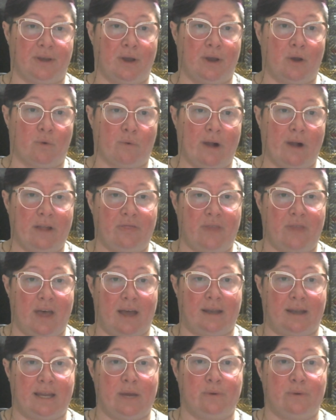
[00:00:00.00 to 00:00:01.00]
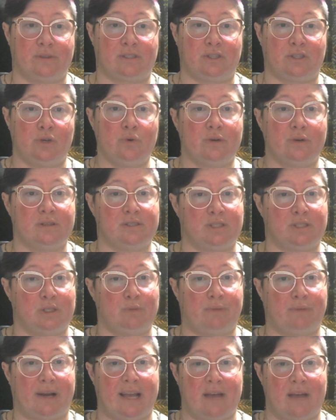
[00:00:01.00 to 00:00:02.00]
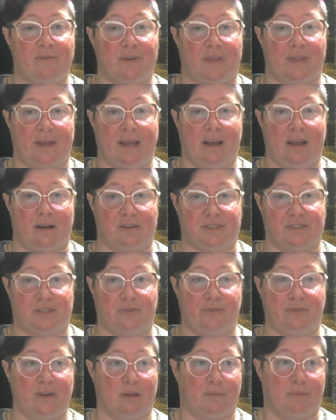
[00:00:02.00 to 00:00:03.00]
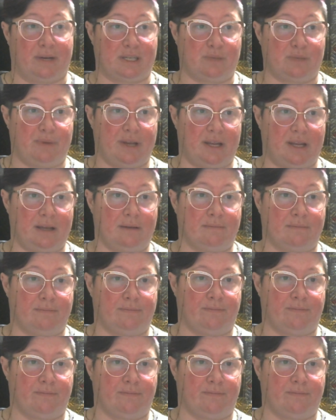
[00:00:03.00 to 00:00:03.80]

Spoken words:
Right then, he was too consumed by everything else to feel much pity.